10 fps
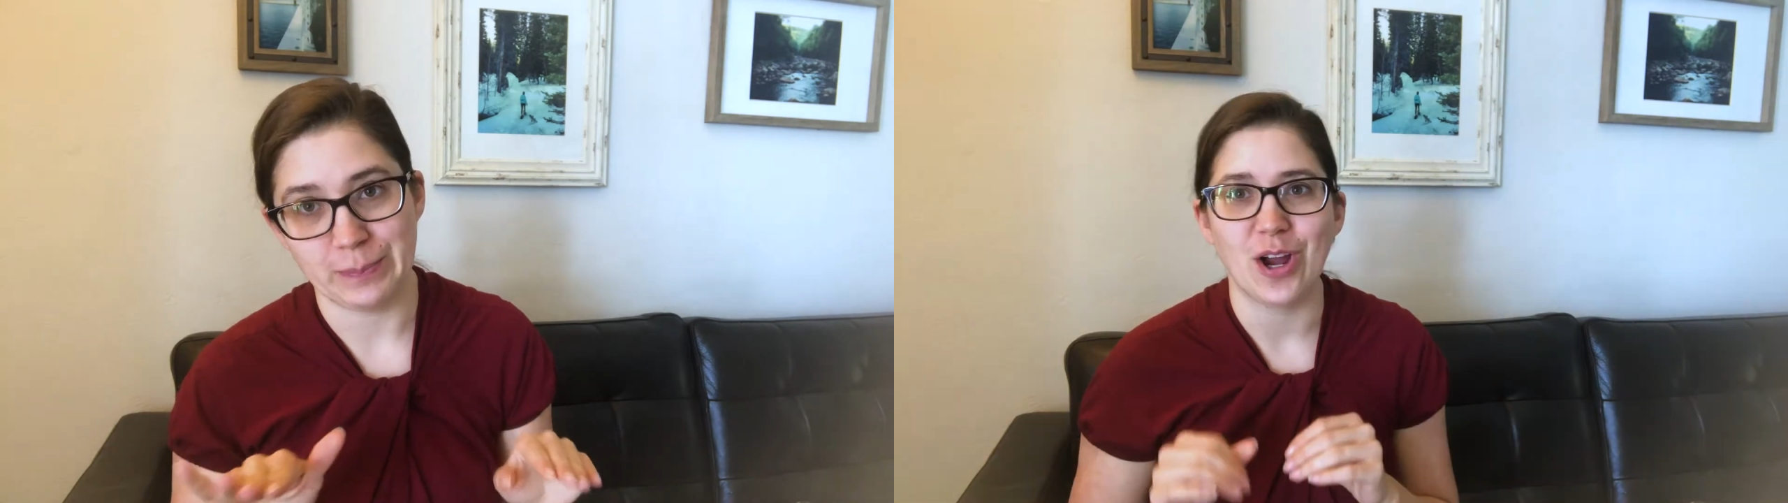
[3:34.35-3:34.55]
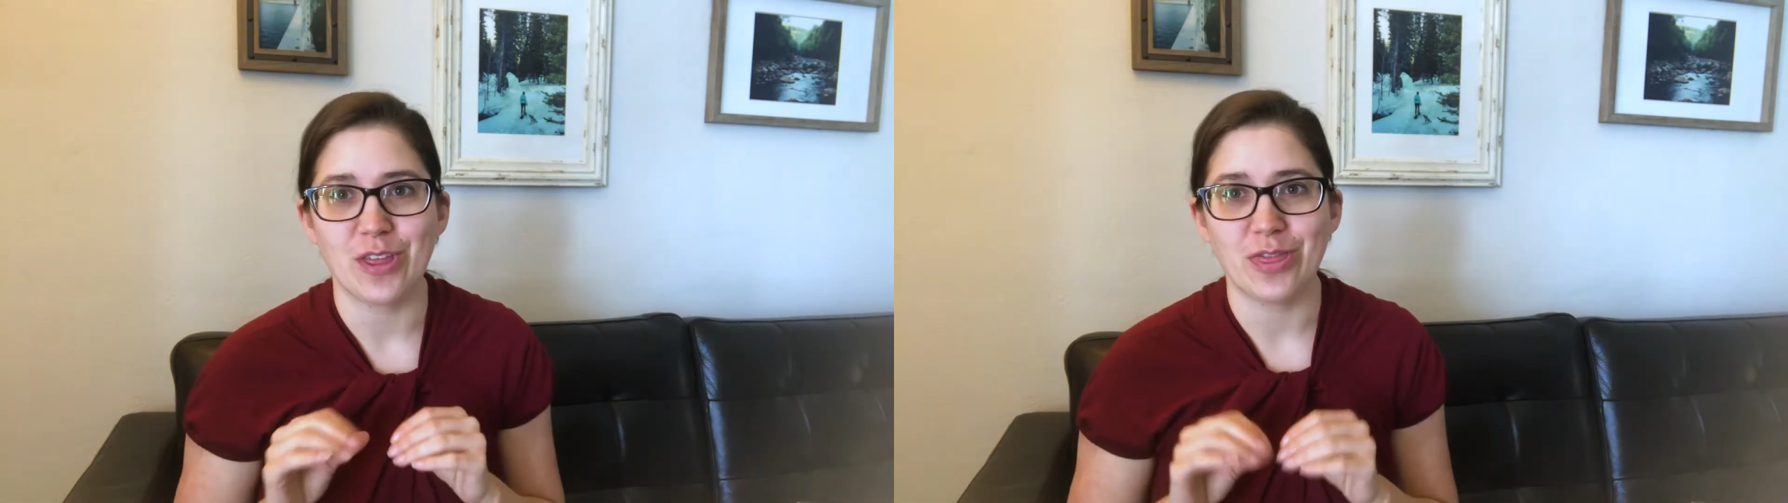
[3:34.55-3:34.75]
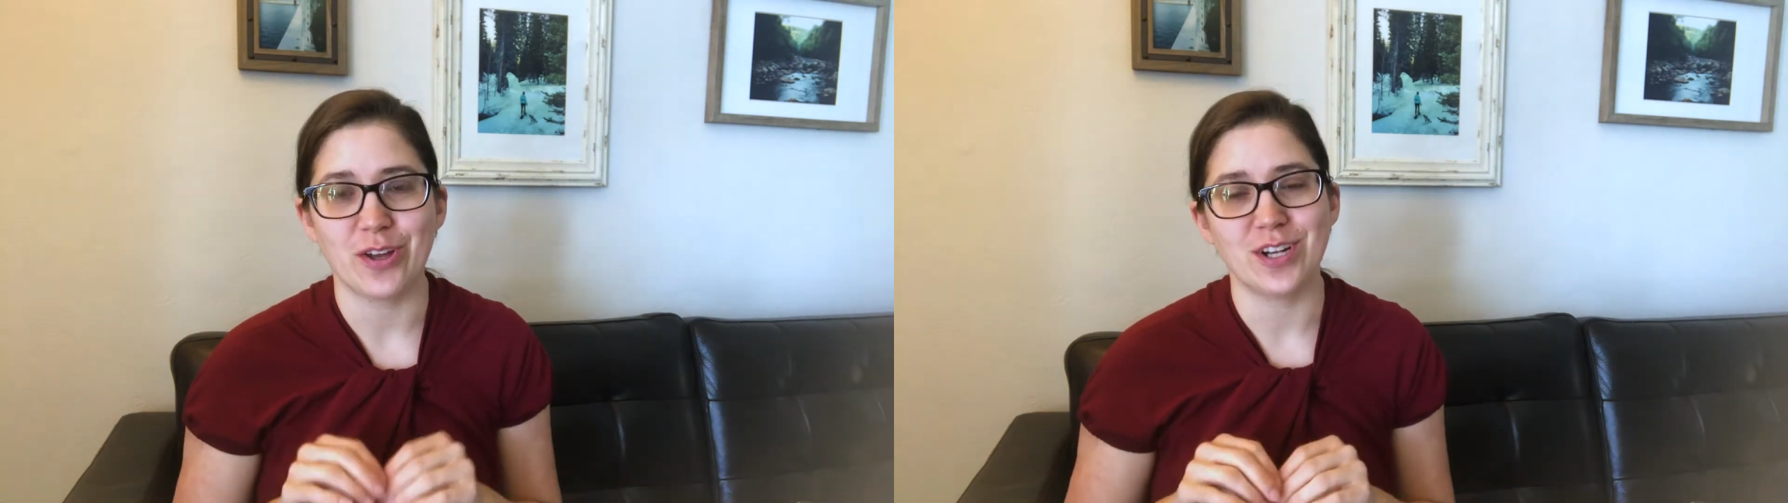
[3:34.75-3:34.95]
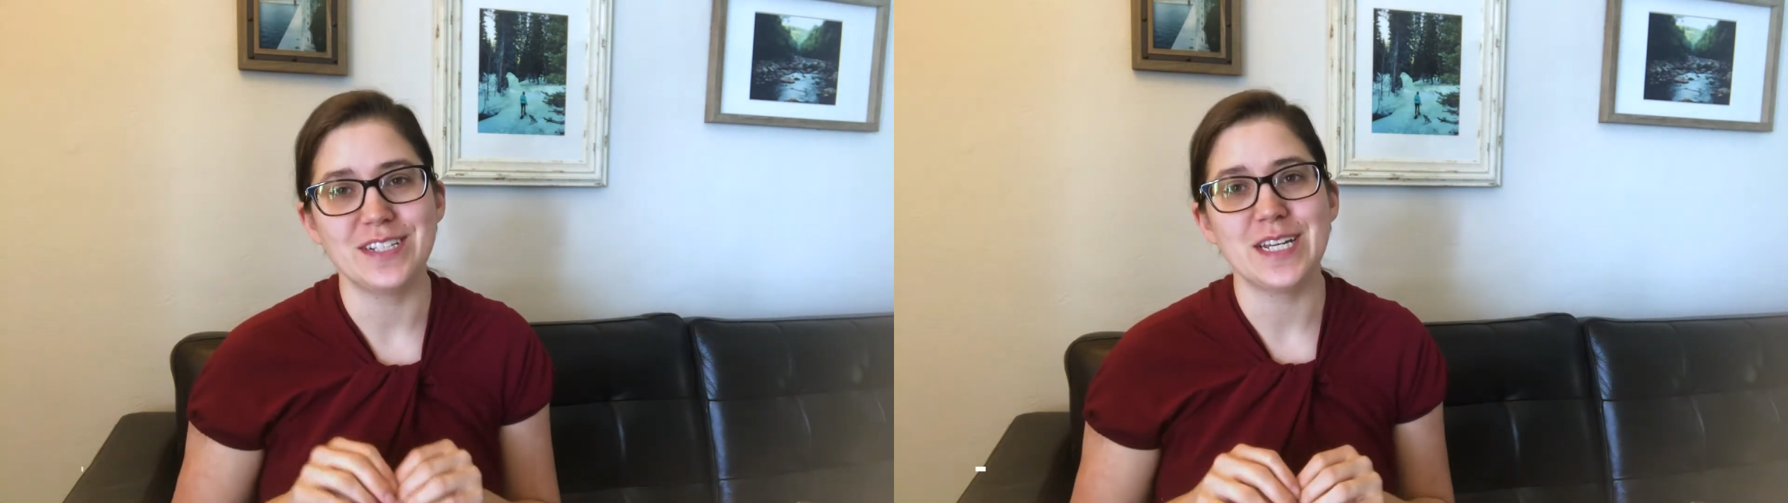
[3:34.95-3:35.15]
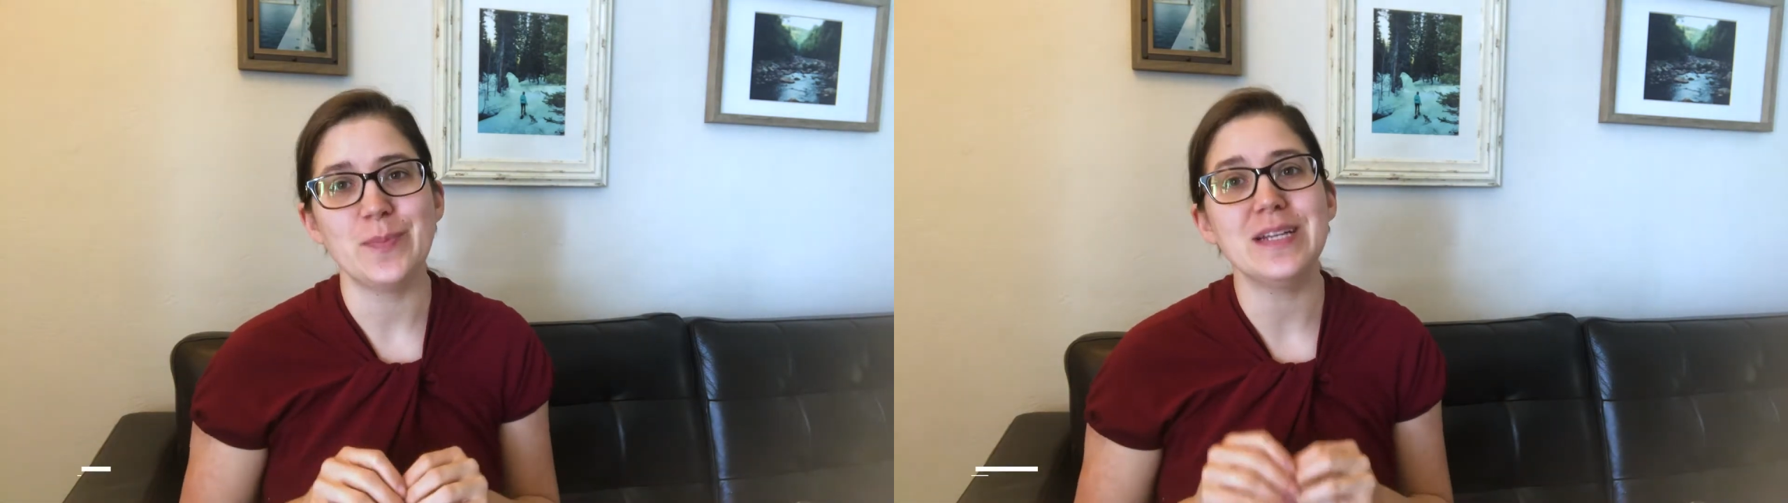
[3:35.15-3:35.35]
Our third
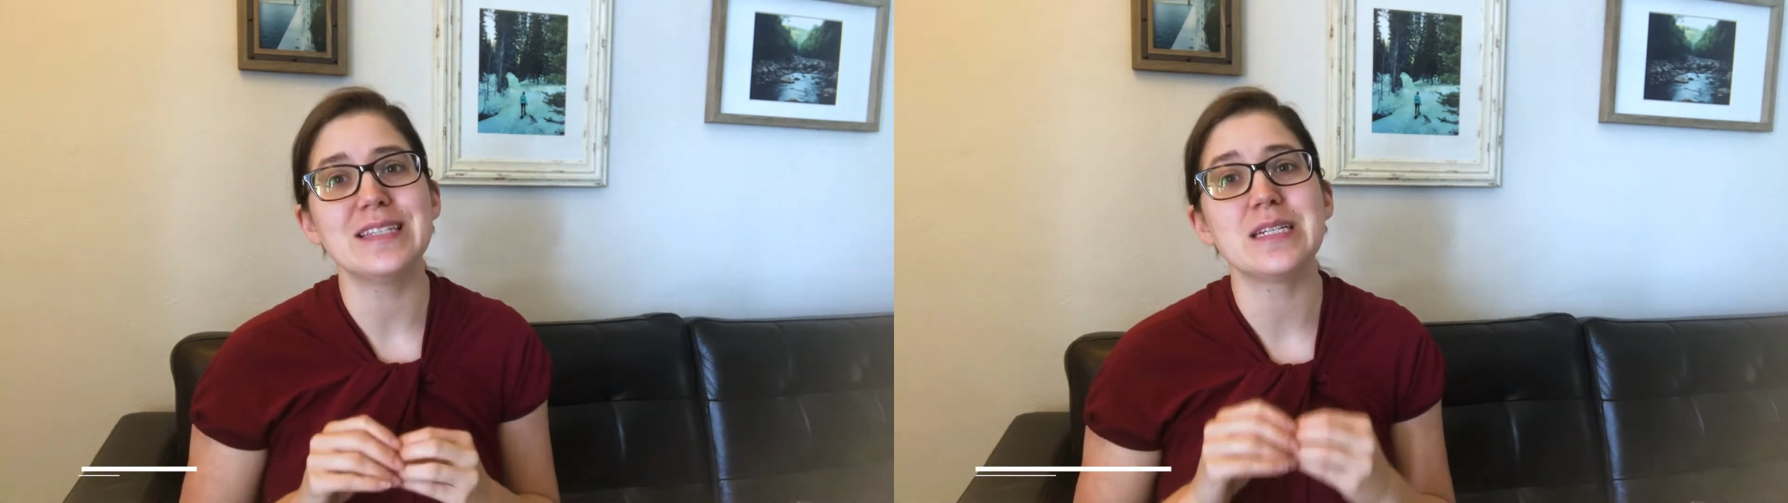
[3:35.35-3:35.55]
tip is